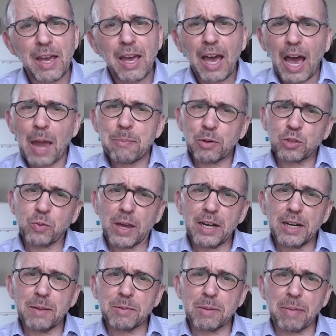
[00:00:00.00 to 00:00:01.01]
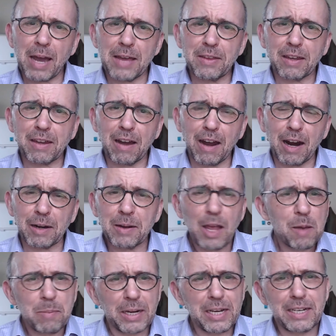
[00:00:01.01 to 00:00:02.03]
I persuaded him to buy the car,
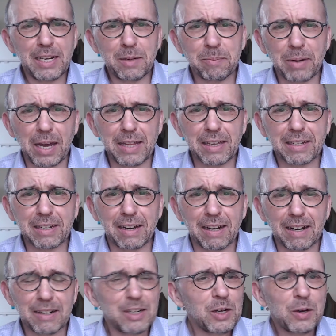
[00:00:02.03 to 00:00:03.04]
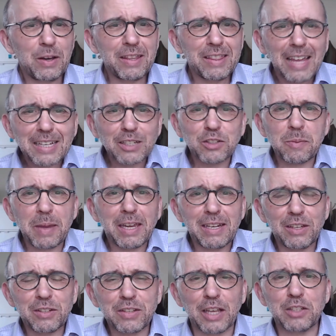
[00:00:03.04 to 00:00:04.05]
but he didn't buy the car. That doesn't make
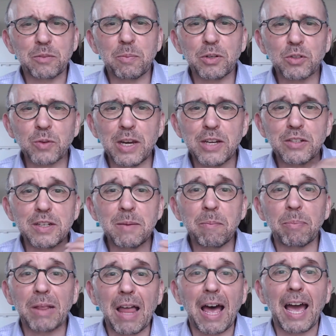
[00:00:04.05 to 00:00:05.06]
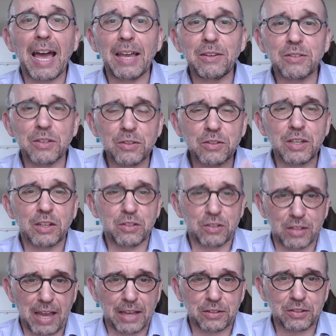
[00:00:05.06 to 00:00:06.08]
any sense. Persuasion implies
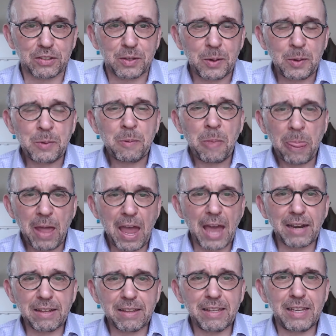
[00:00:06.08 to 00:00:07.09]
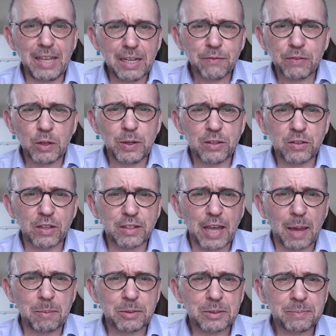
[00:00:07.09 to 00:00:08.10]
success at the influence
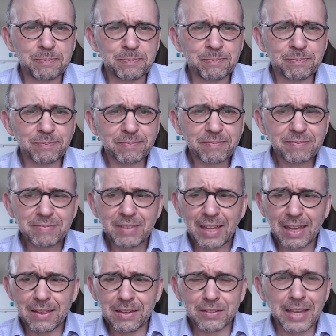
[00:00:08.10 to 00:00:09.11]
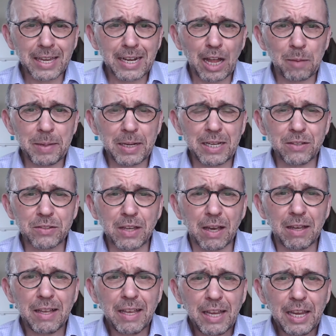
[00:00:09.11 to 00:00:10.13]
attempt. The second element is
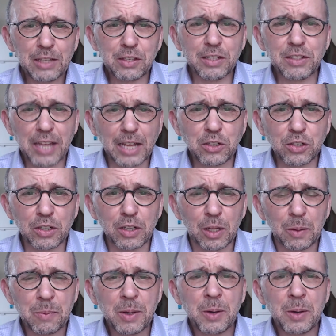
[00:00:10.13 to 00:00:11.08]
it's intentional.